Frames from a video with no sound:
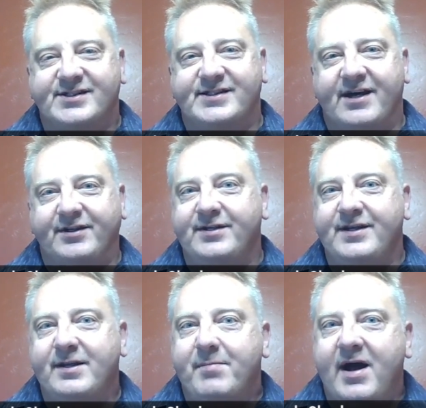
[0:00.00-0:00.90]
out there. You
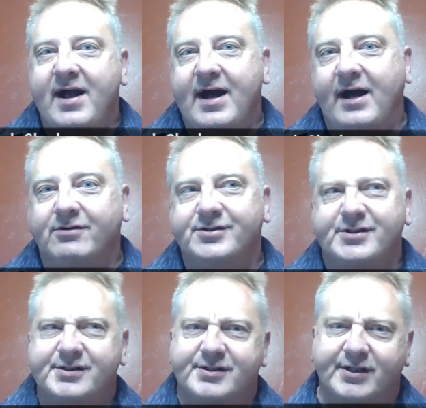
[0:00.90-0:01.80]
need to buy a house
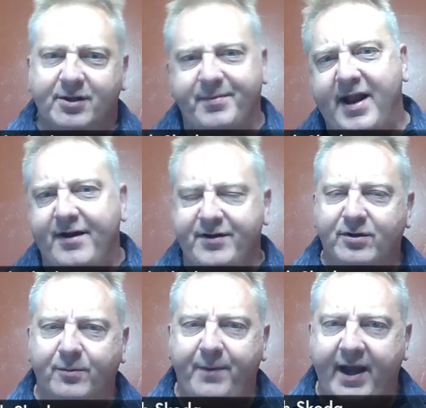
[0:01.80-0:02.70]
that's a little bit out of
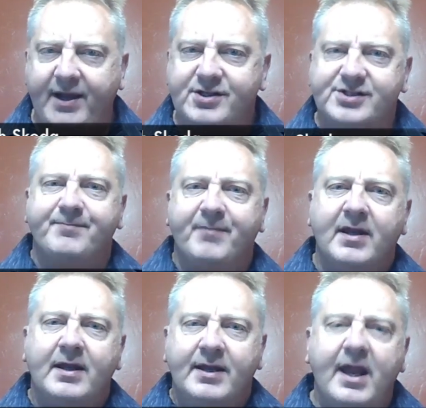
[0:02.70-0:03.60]
your range?
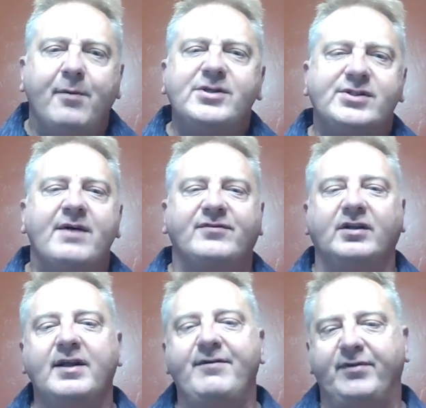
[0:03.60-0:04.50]
Yeah, we still have to
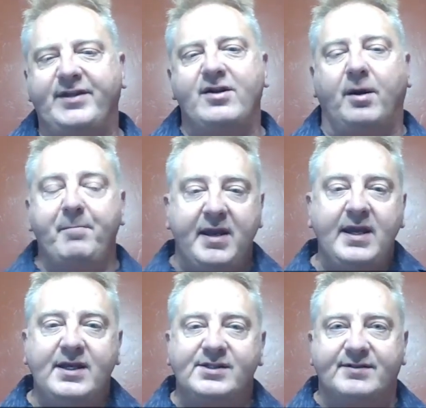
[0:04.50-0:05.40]
live within our
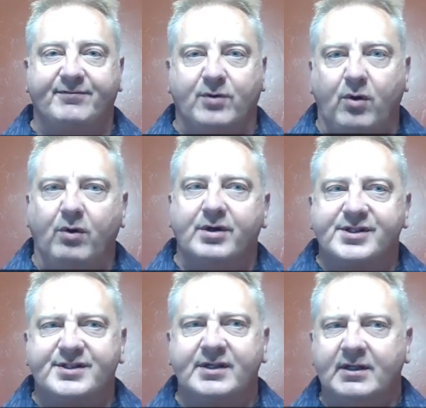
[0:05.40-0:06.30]
means, of
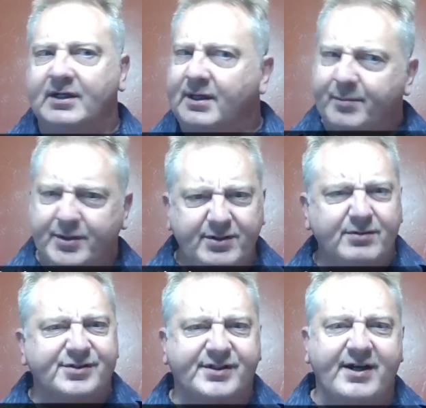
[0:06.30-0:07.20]
course. But do
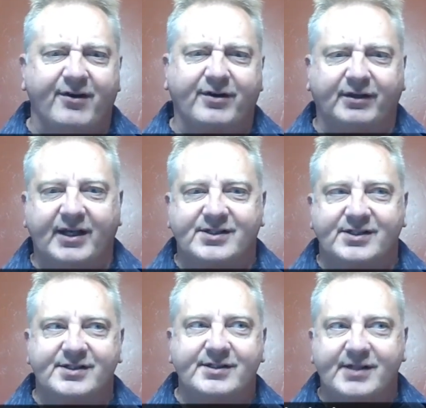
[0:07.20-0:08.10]
those
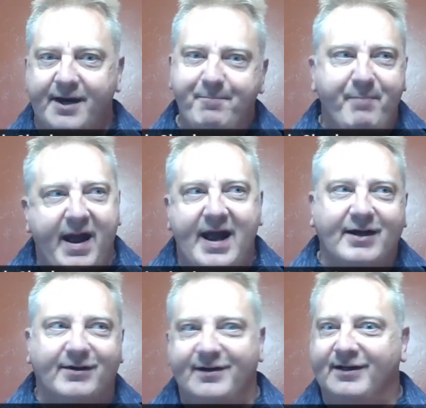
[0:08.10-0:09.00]
calculations. Cut
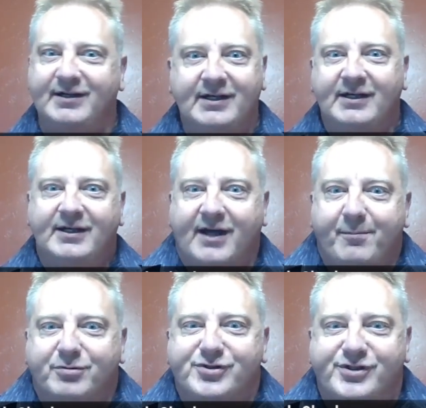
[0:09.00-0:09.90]
back on a
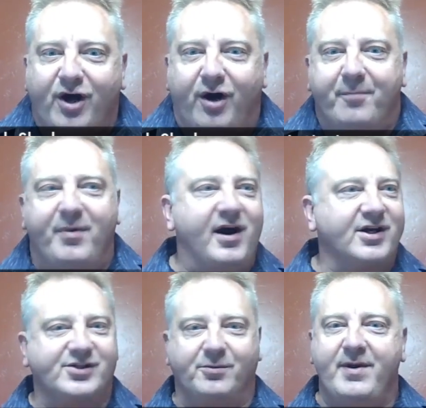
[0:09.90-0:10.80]
couple
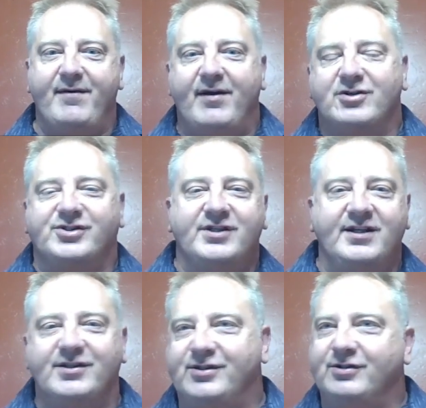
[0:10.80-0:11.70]
Starbucks or whatever else you need
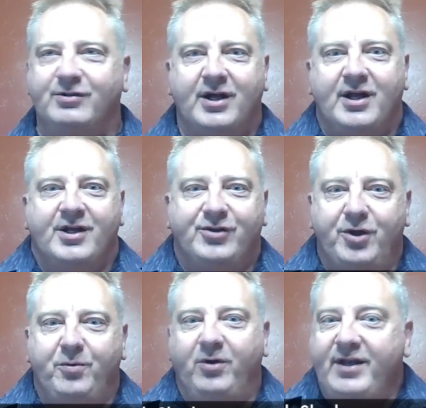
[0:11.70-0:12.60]
to do. Do
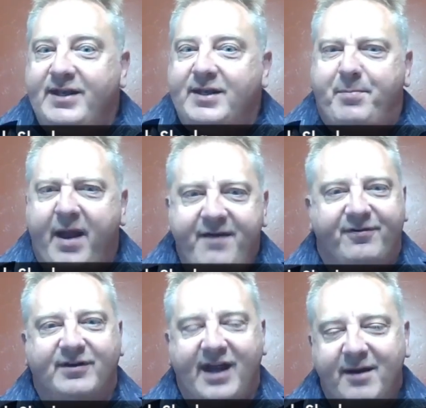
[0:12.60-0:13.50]
you really need to pay
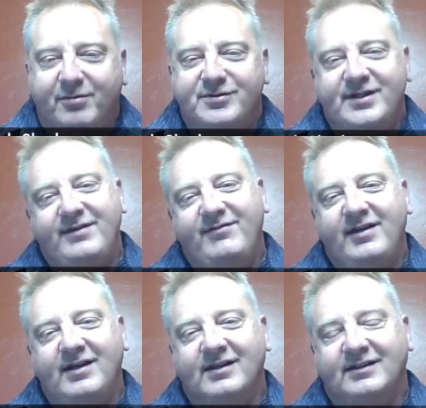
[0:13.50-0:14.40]
for cable TV?